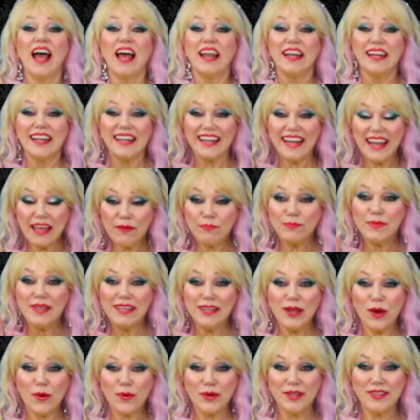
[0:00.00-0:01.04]
let me
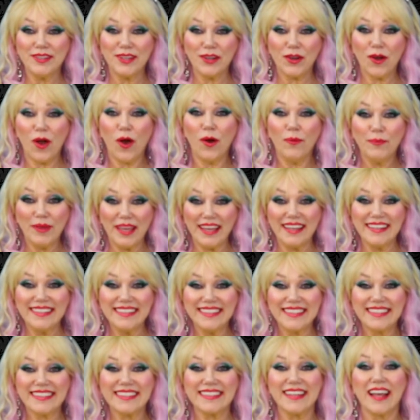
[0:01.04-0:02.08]
know in the
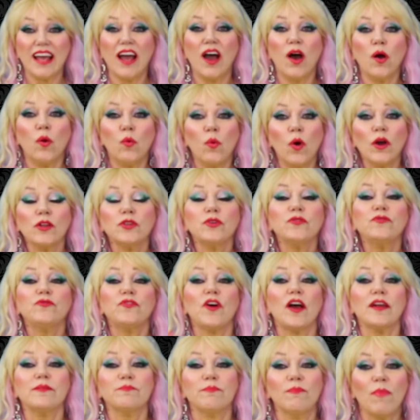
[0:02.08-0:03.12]
comments what you
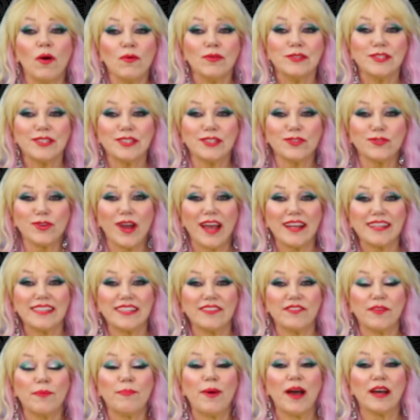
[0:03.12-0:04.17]
find most attractive
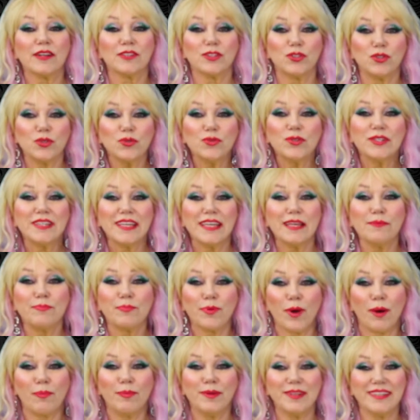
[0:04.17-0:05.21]
about dual key
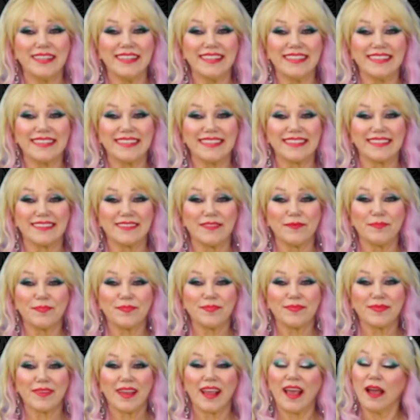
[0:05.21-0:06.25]
properties.
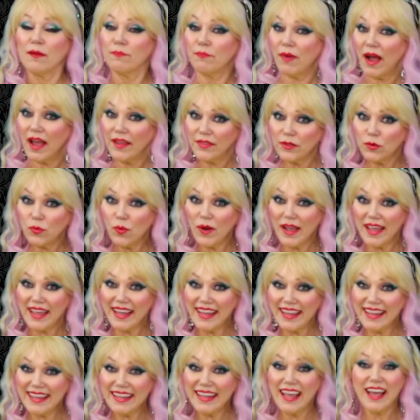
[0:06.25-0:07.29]
By the
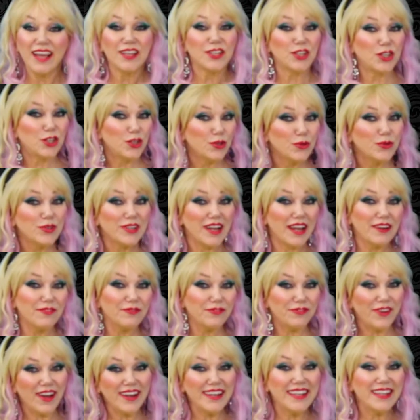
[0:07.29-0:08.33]
way, cute and
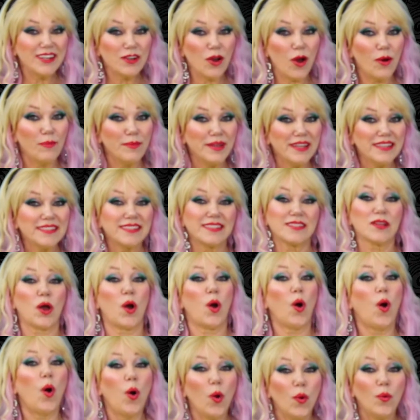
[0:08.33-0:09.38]
funny comments
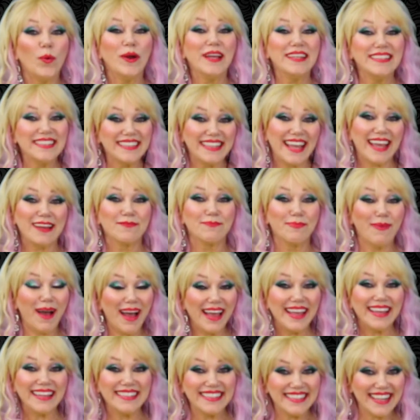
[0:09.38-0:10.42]
always get my
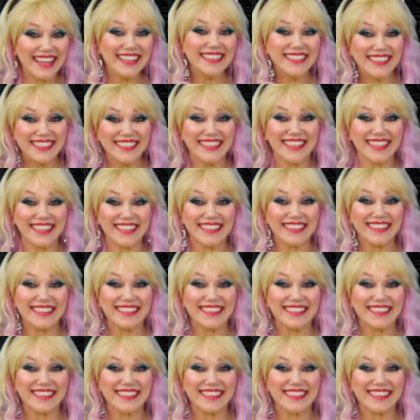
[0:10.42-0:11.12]
attention.